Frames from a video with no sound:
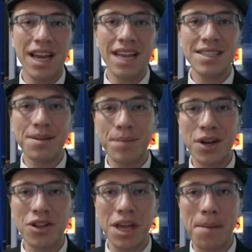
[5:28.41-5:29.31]
isn't
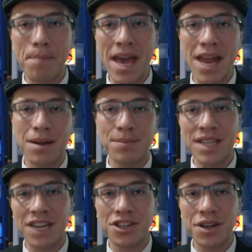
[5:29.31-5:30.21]
merely a pet
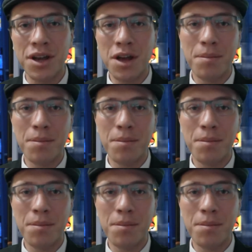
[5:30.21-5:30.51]
obsession,